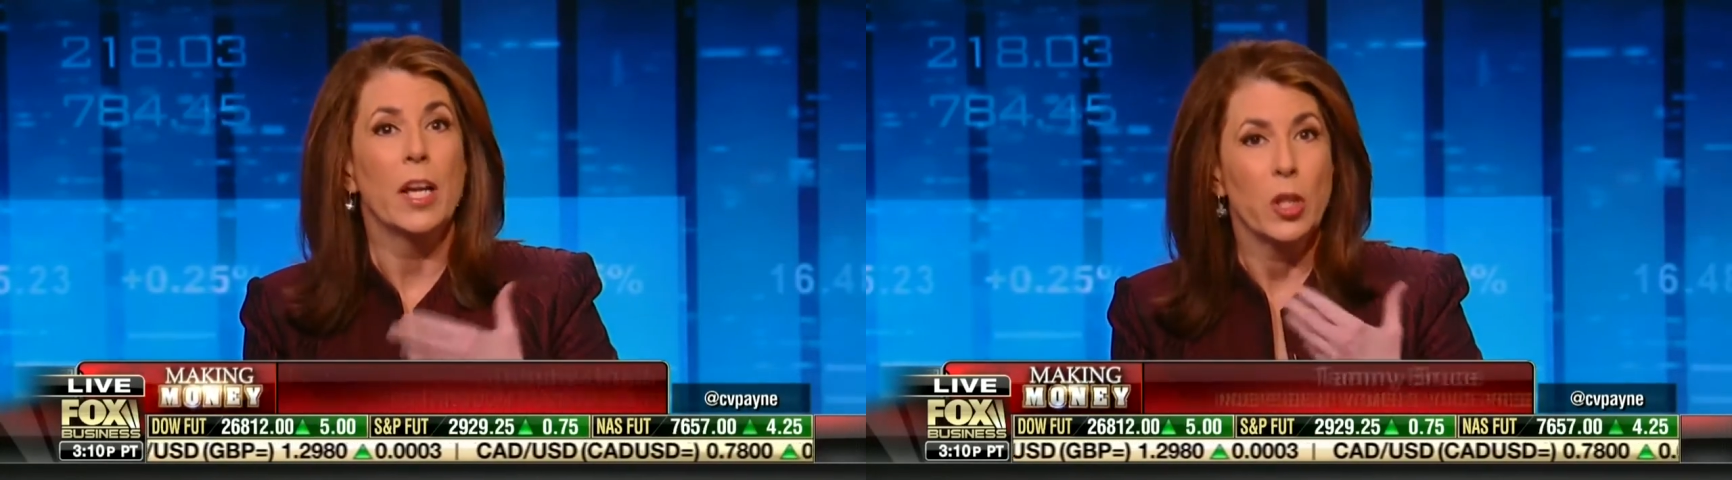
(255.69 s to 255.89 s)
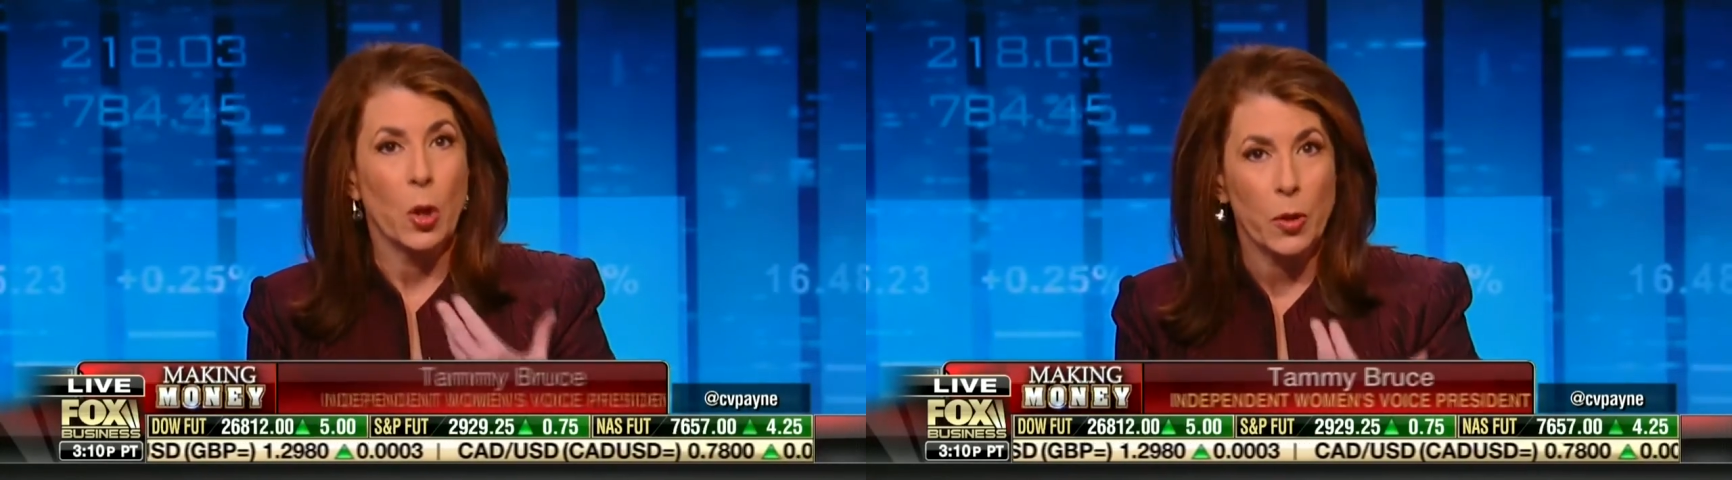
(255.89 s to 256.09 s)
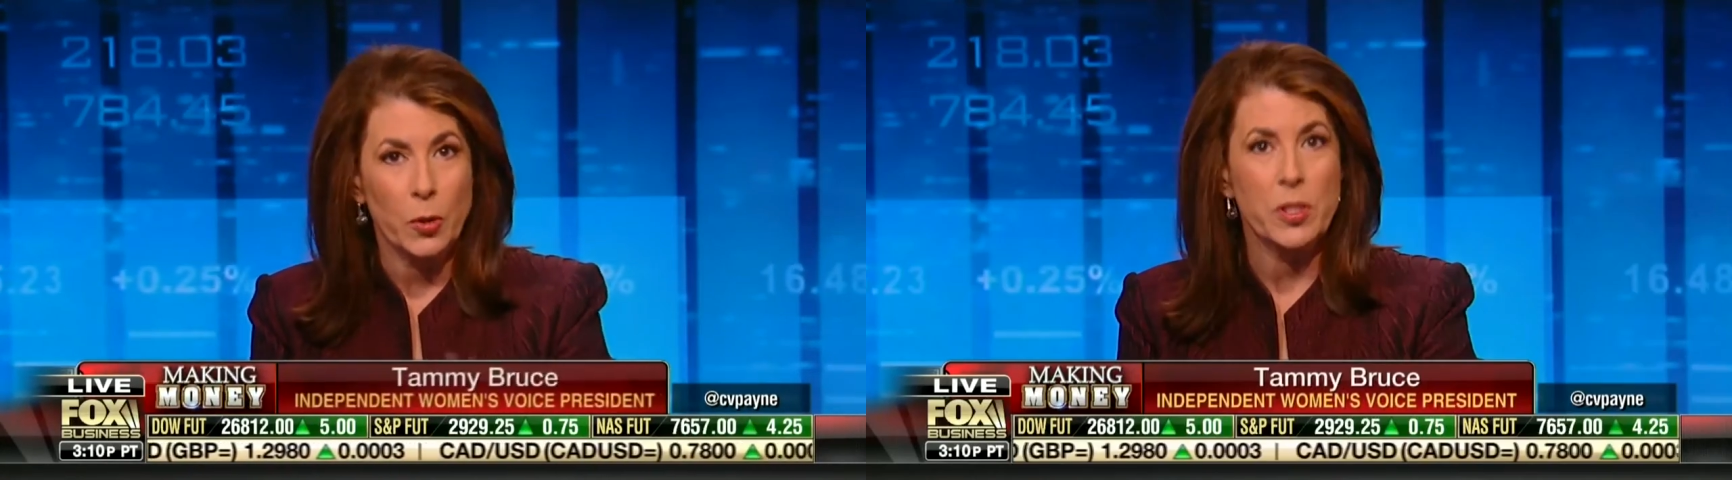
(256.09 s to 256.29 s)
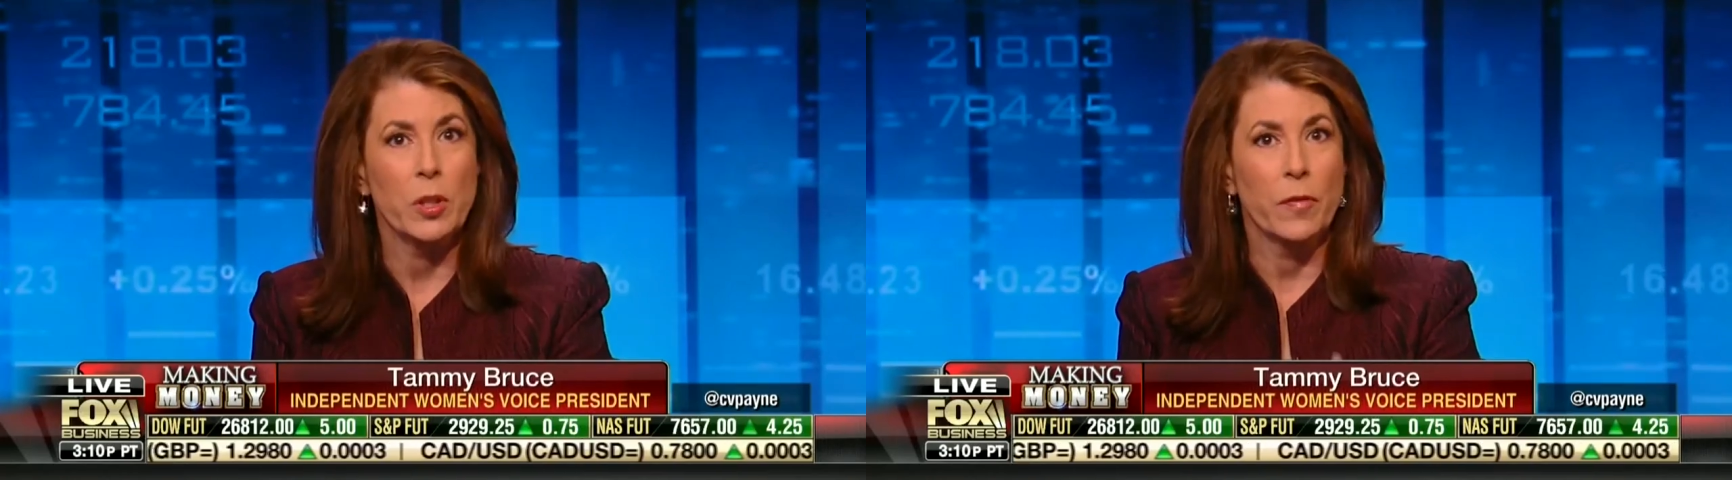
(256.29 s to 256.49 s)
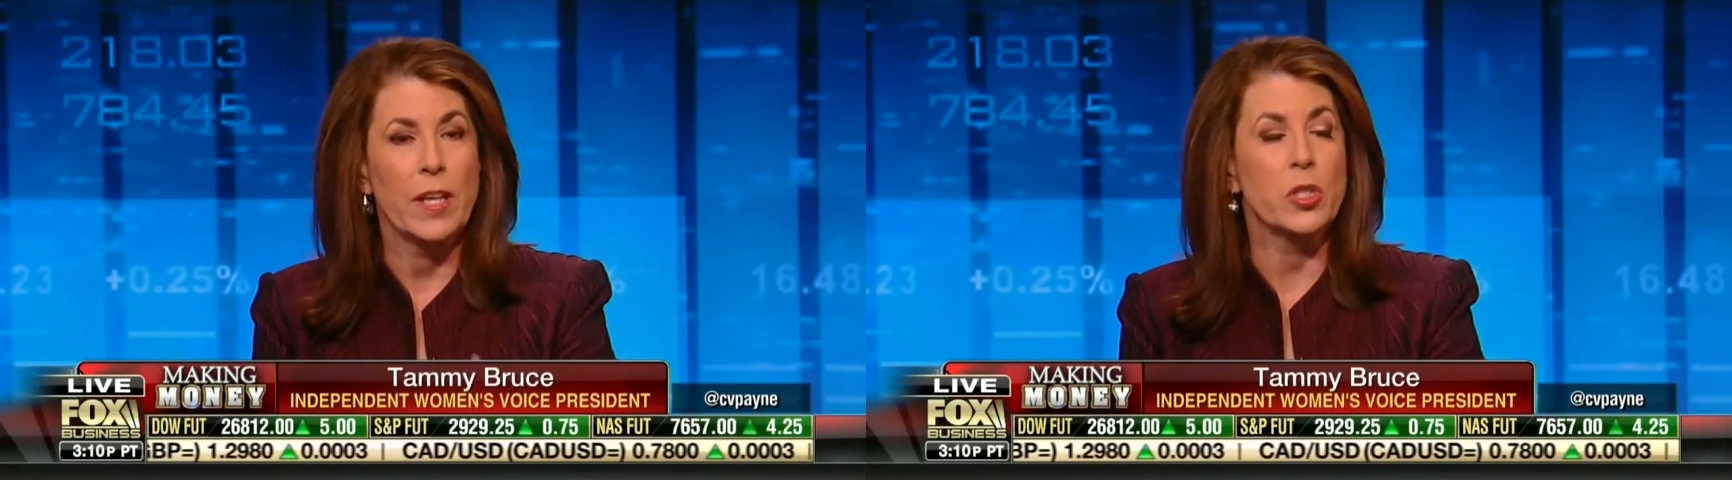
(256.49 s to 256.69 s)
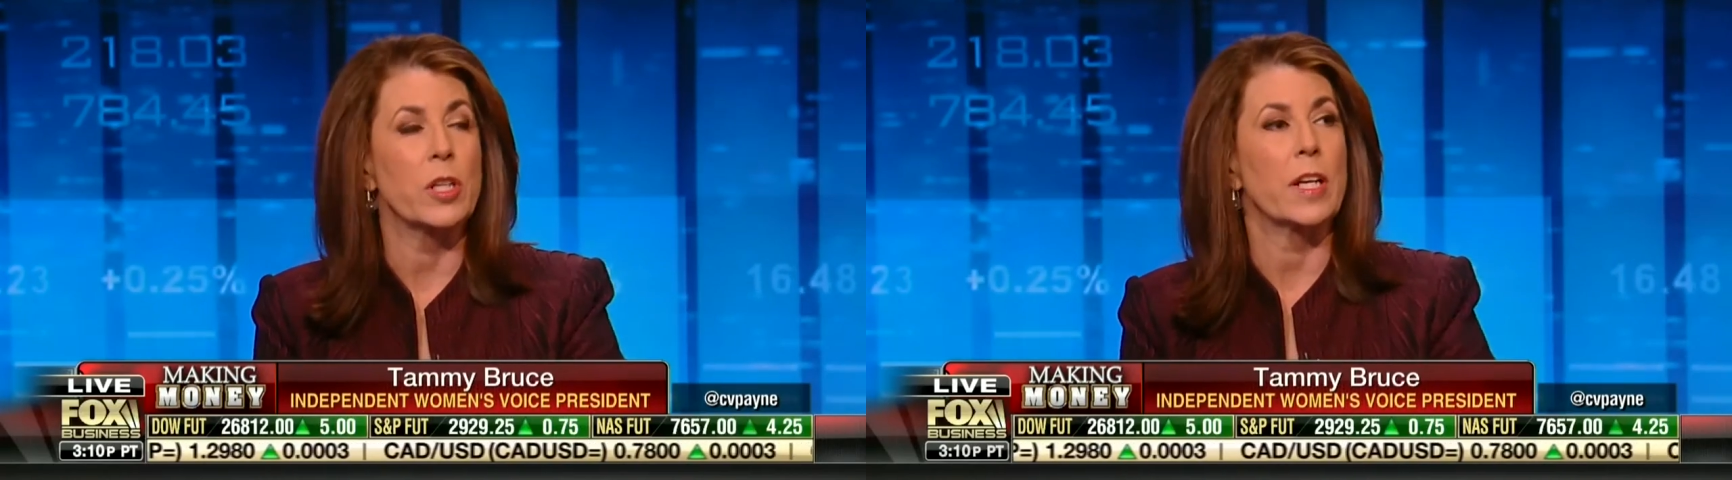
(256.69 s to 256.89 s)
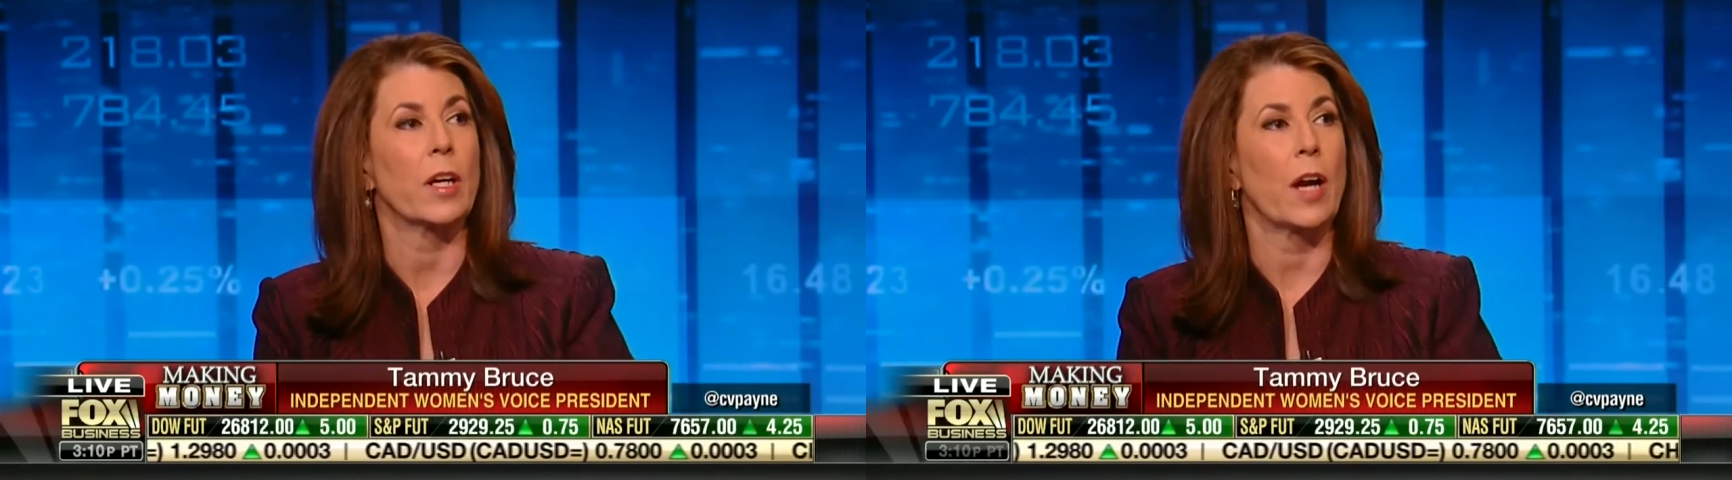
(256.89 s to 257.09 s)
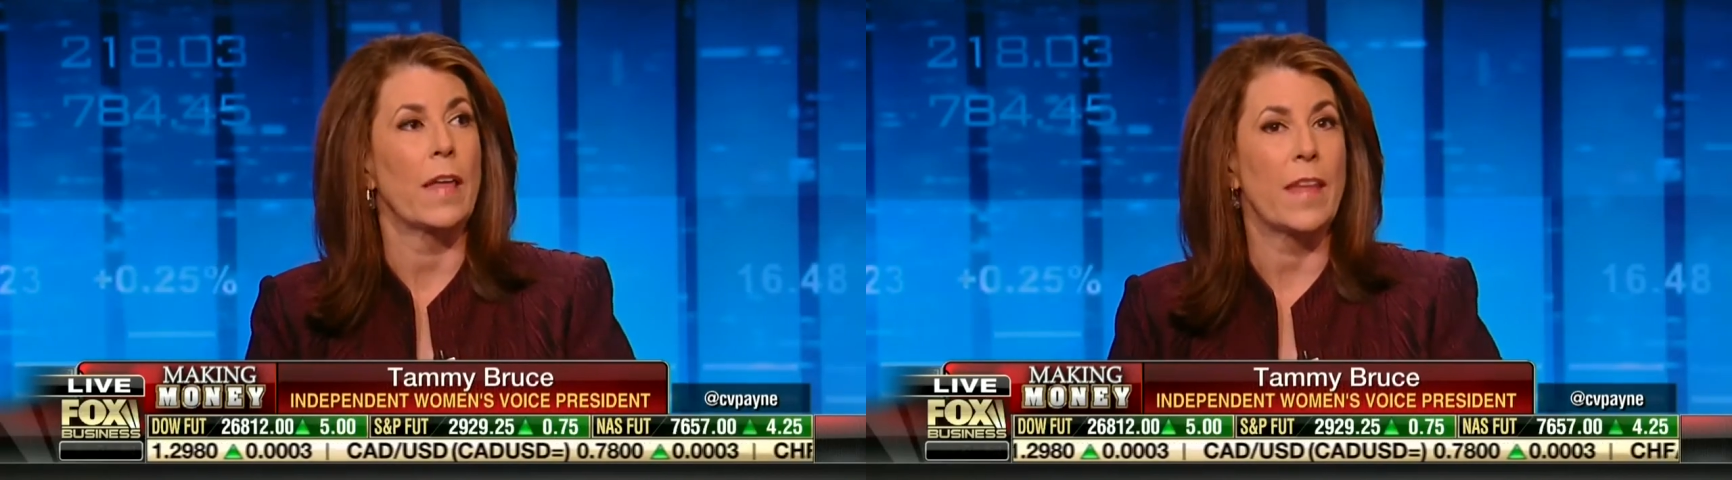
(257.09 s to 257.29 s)
you know, there's intervention
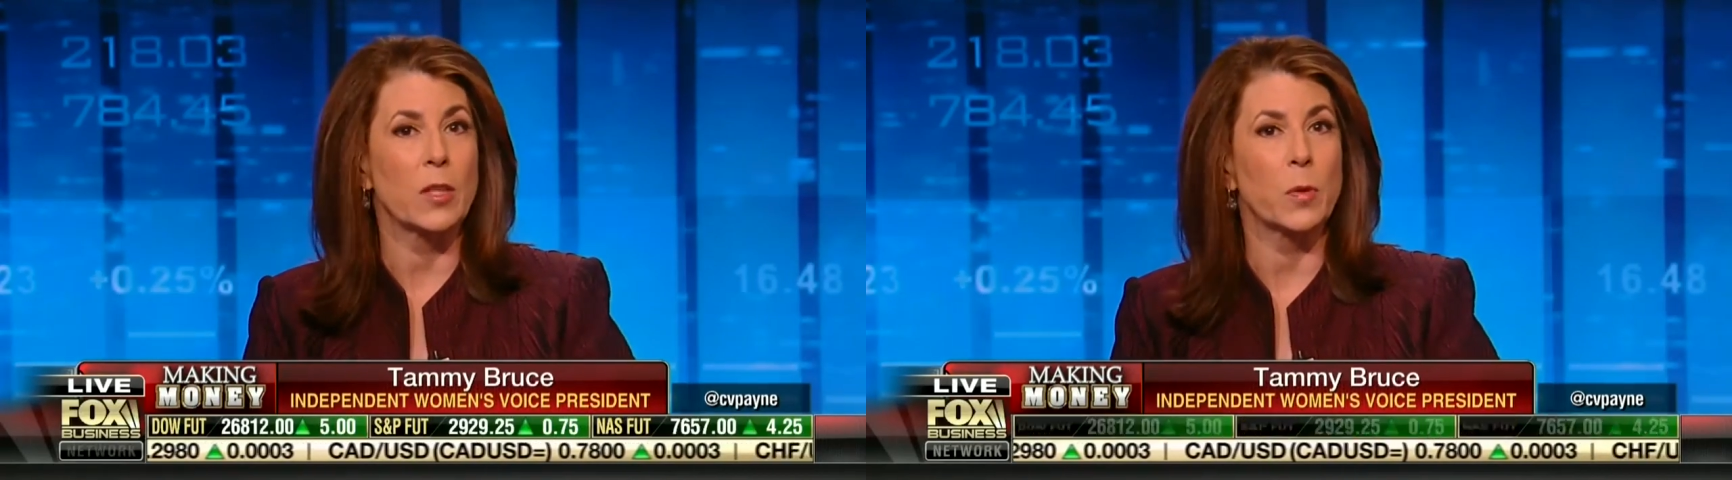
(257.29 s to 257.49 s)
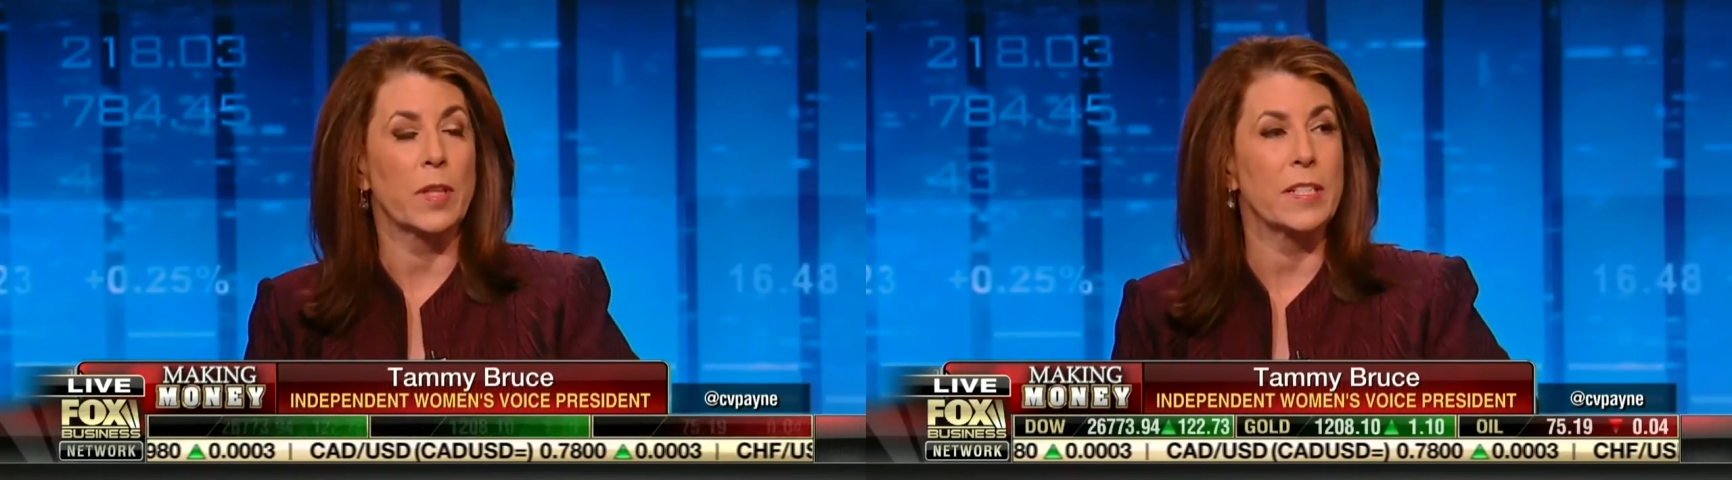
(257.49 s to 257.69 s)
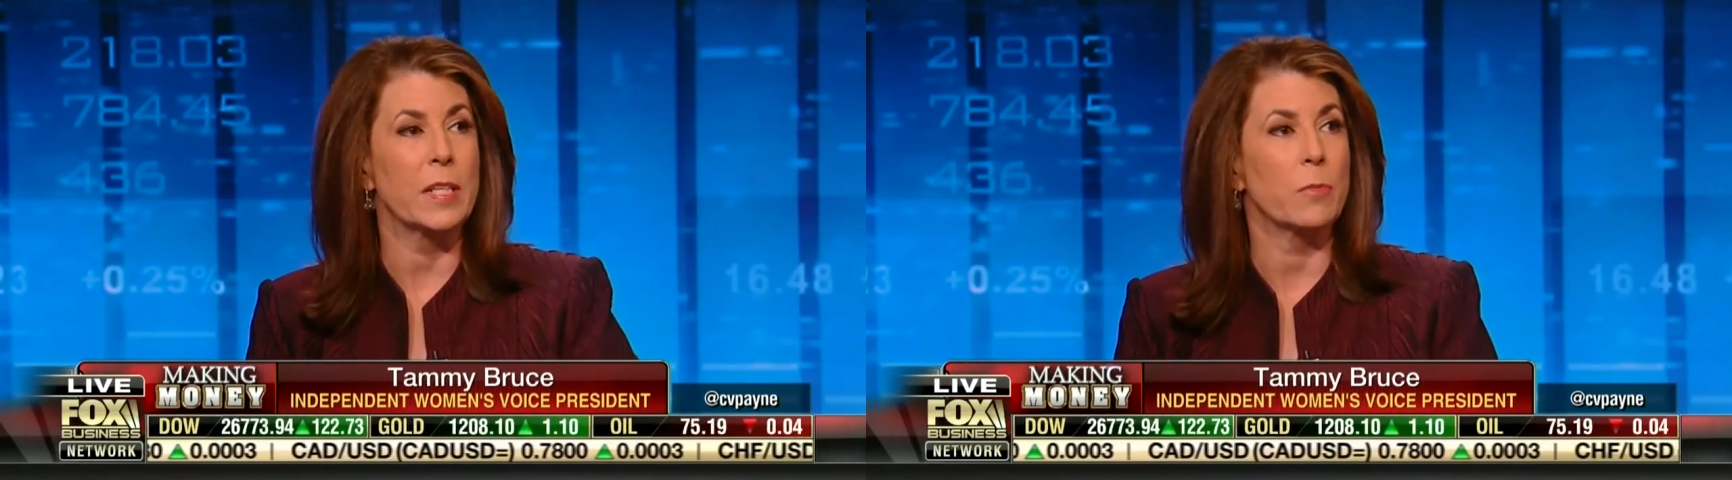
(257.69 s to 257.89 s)
here, and that's what they seem to be.